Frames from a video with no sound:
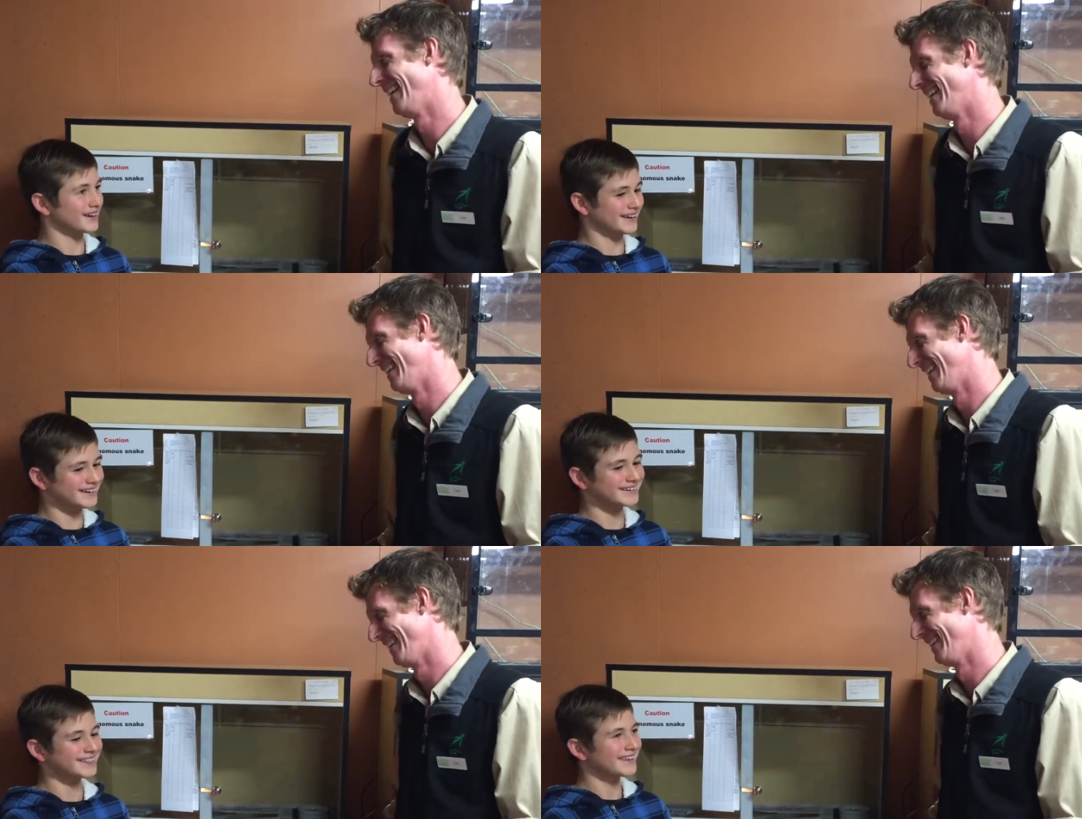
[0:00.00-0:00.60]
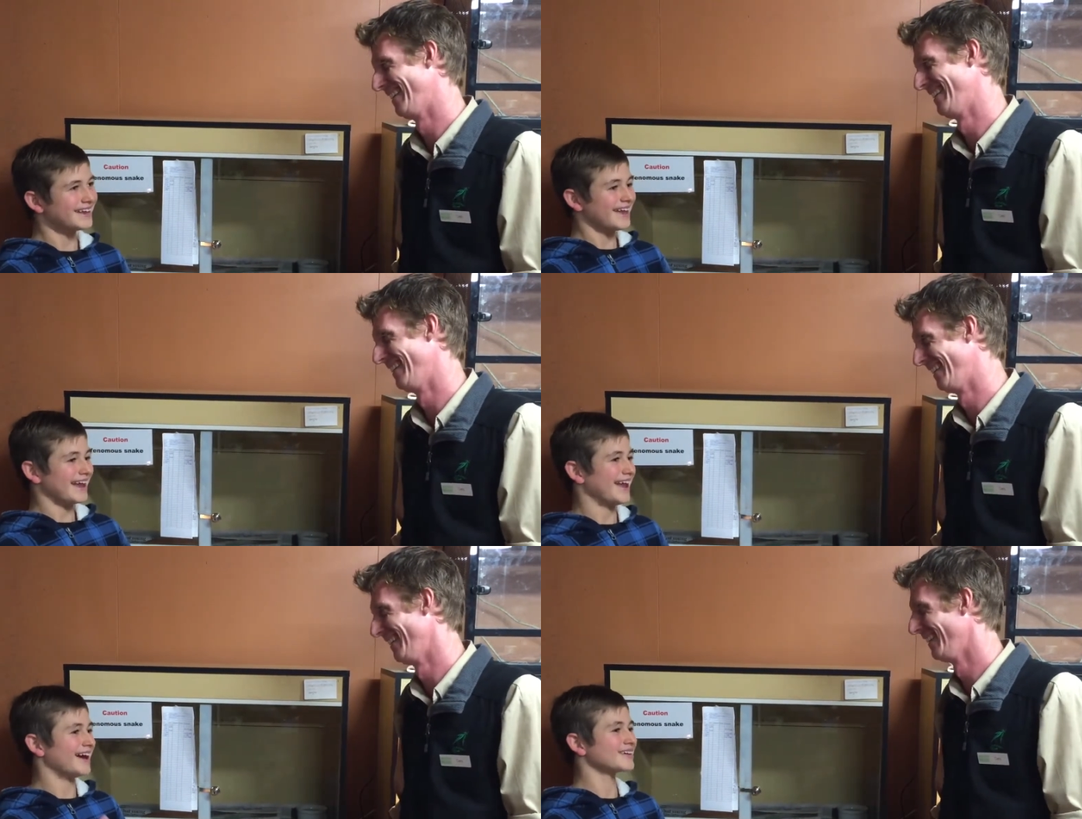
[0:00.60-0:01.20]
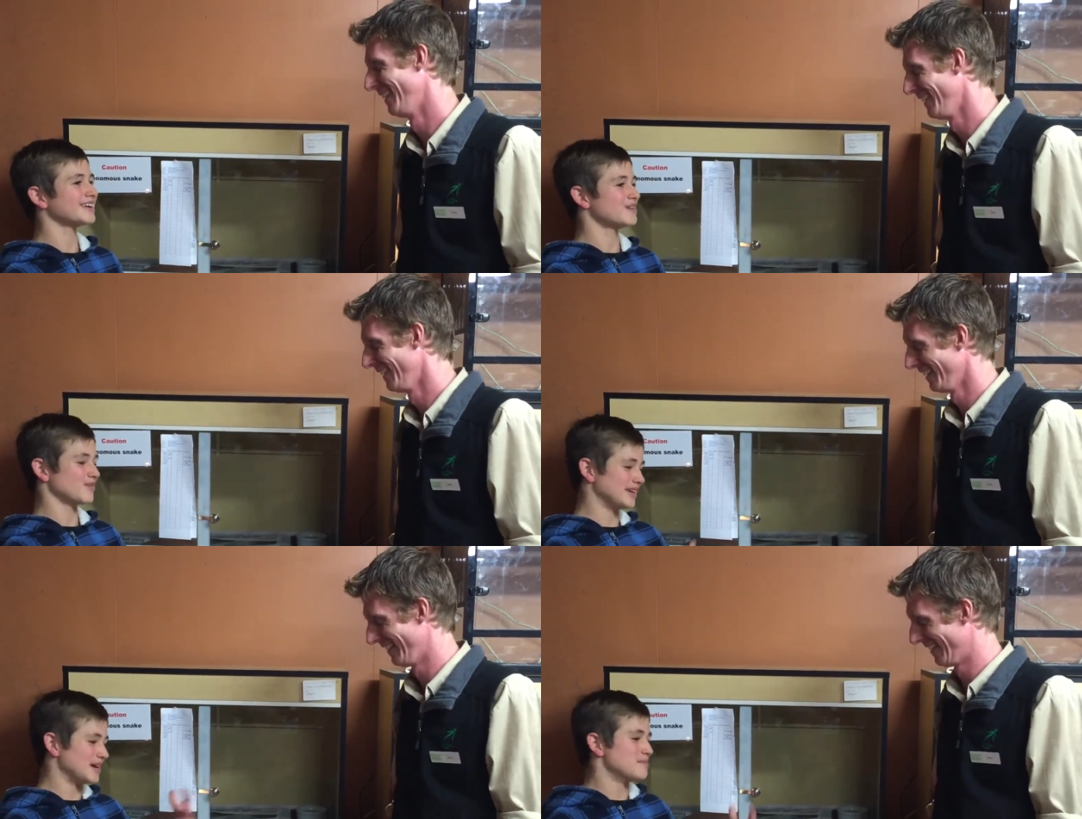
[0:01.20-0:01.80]
Speaker 1: so, how can
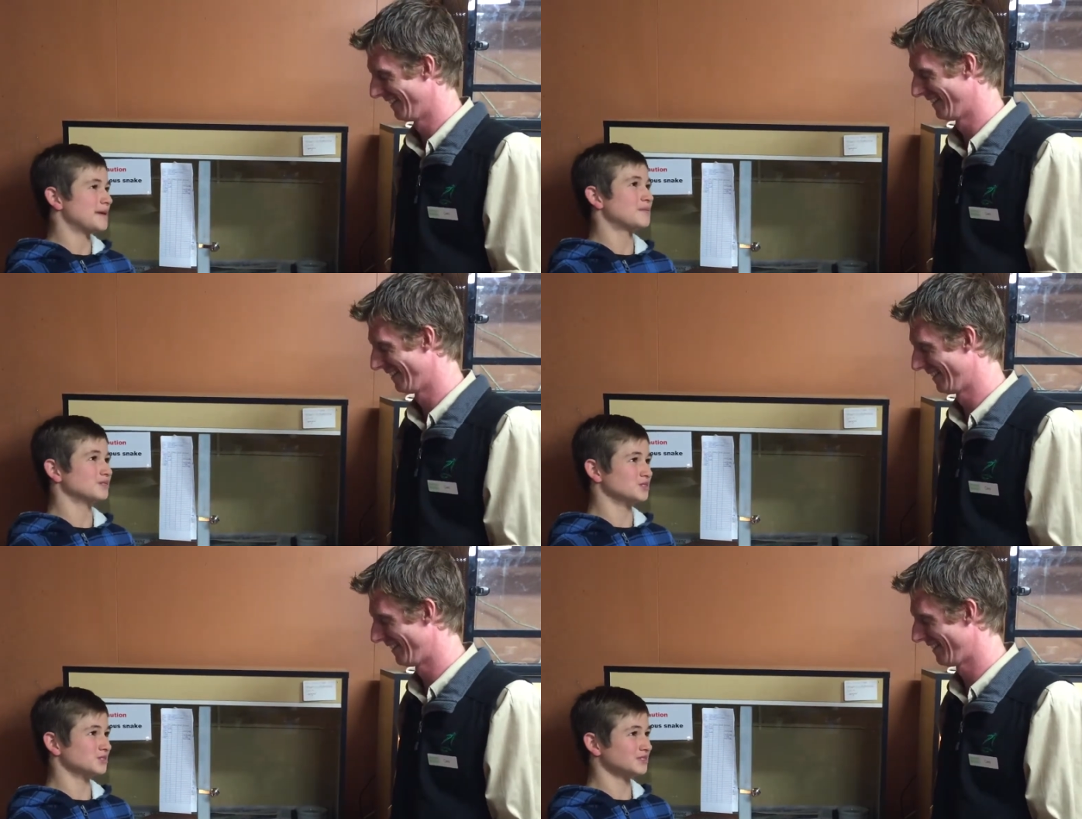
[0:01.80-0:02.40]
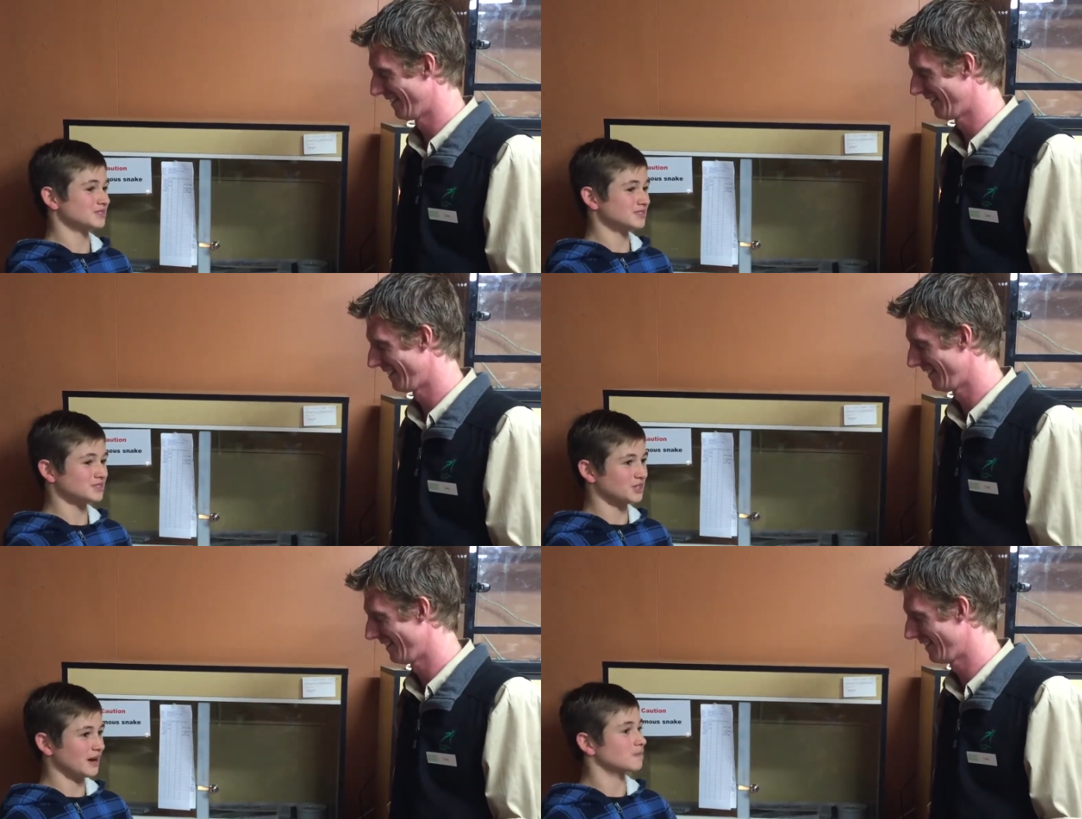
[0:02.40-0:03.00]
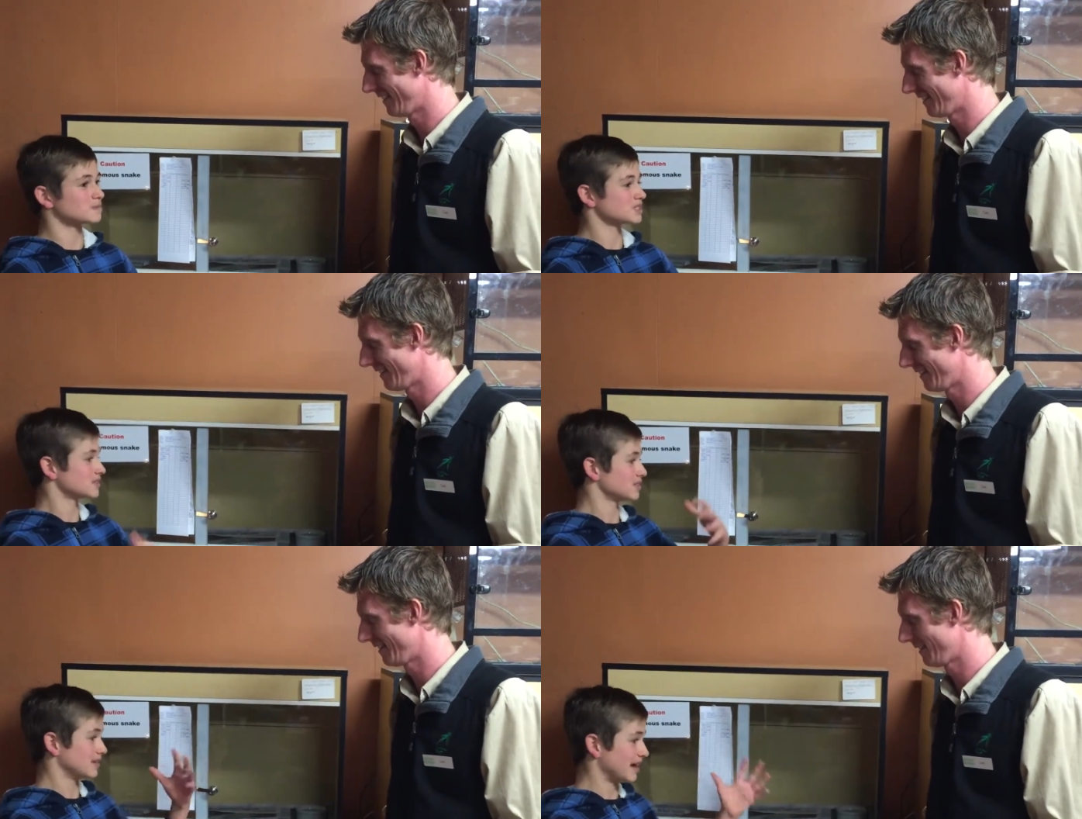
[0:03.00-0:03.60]
everyday people do to help
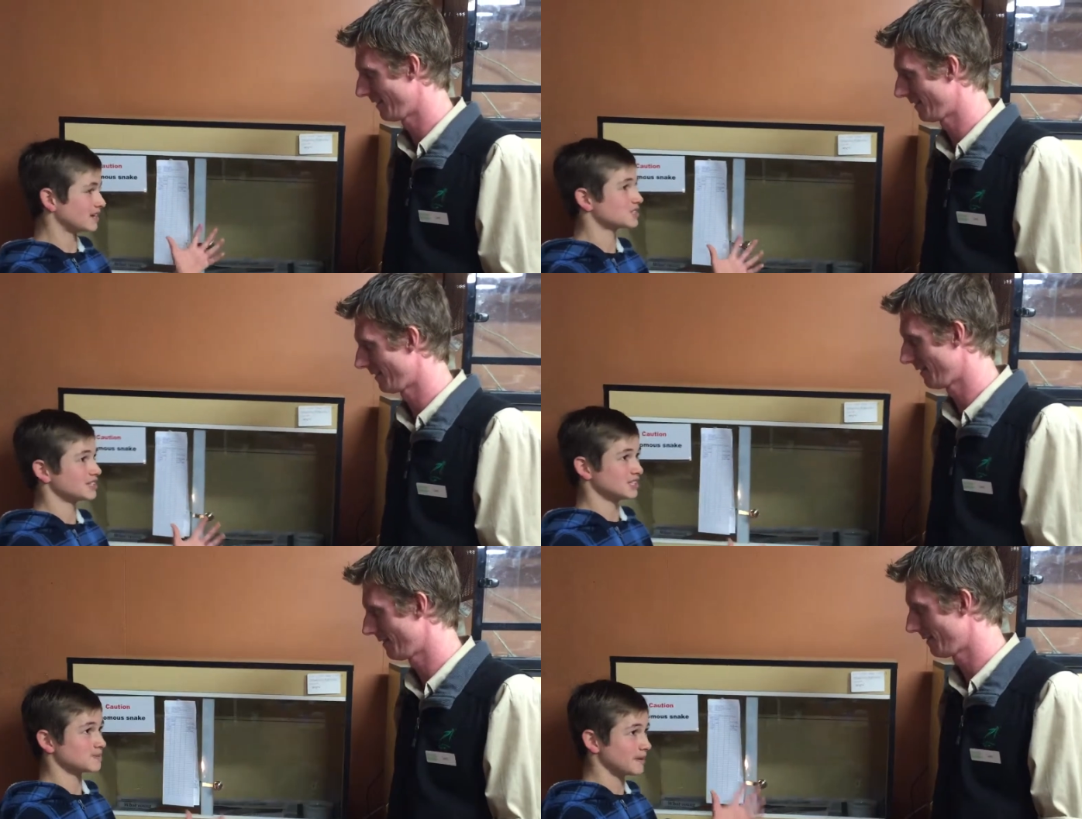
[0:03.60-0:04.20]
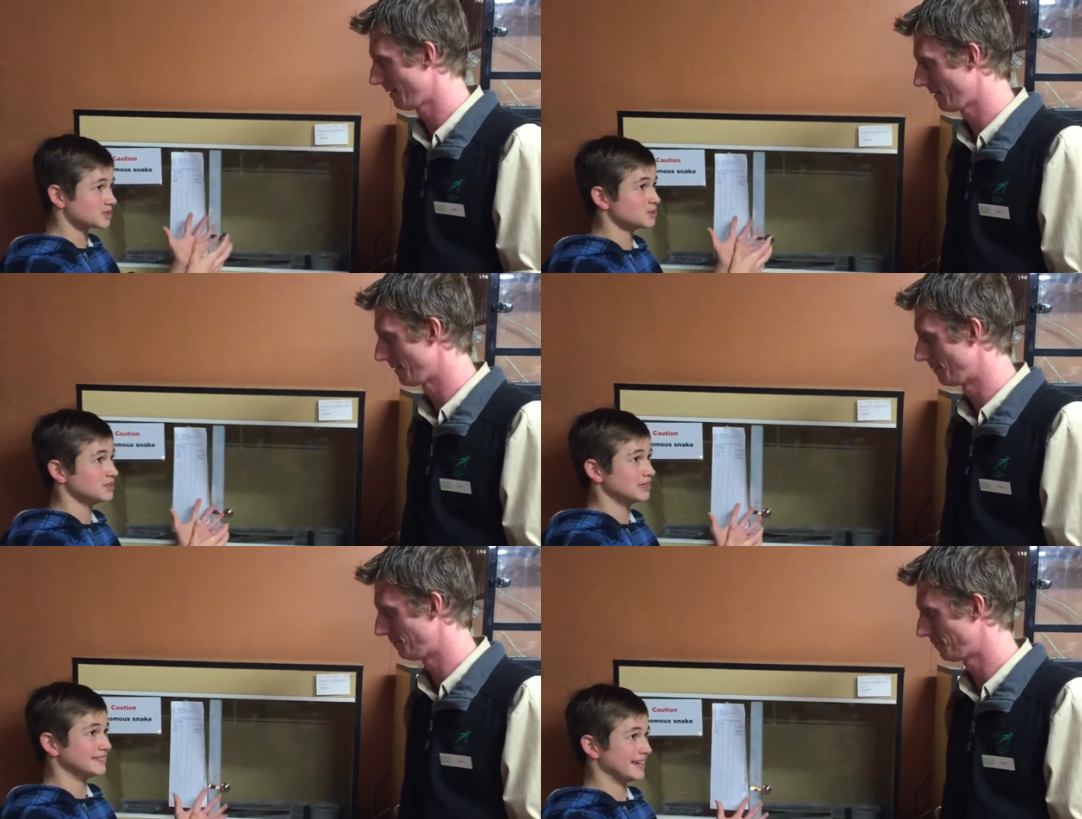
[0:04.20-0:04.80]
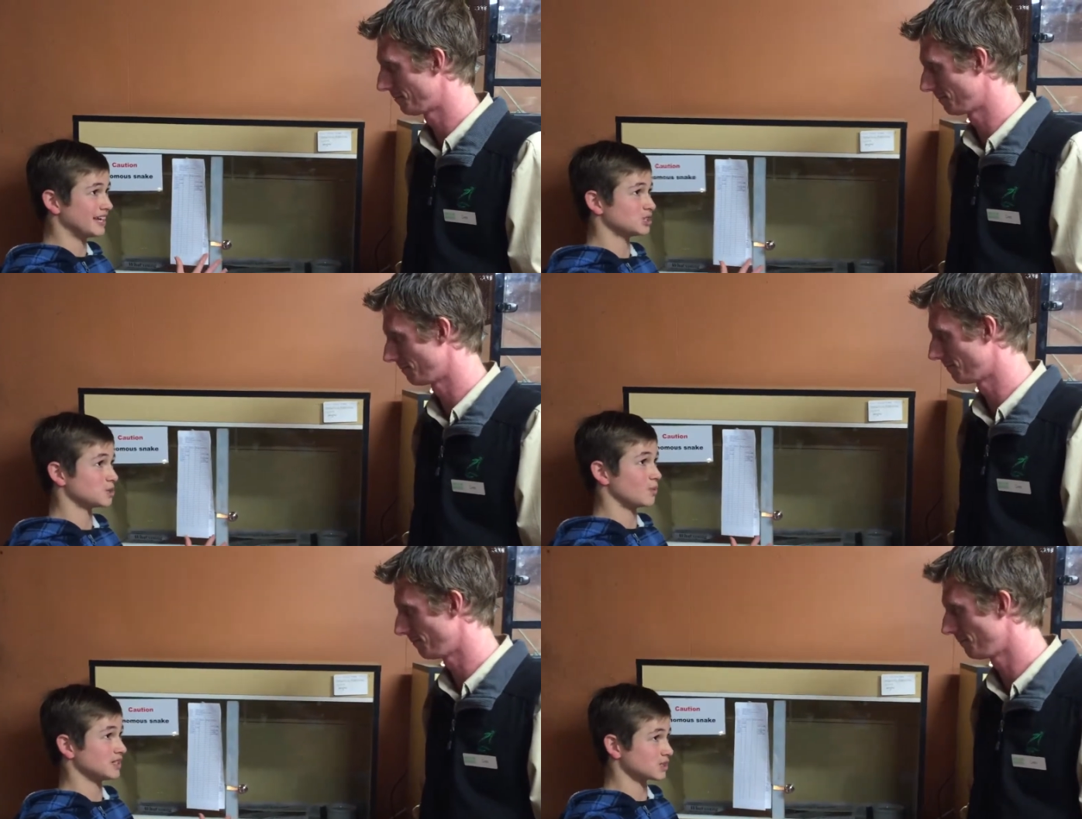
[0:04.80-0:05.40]
snakes, especially
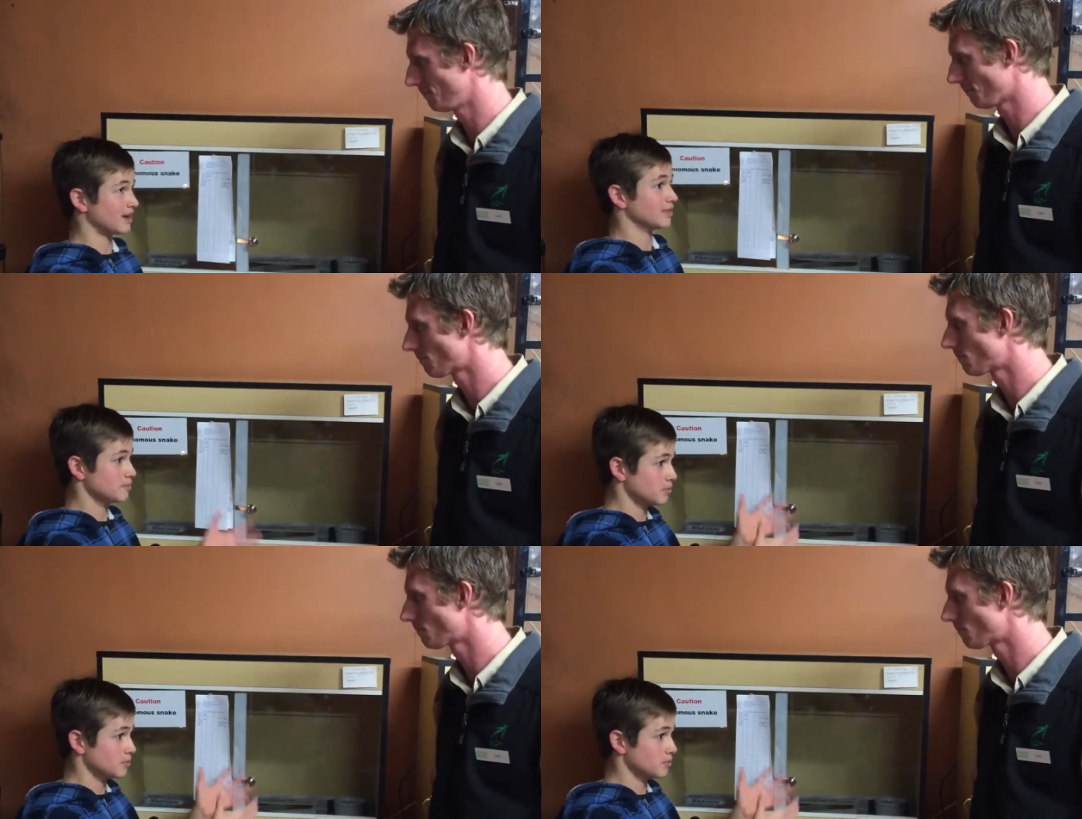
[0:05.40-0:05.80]
endangered ones like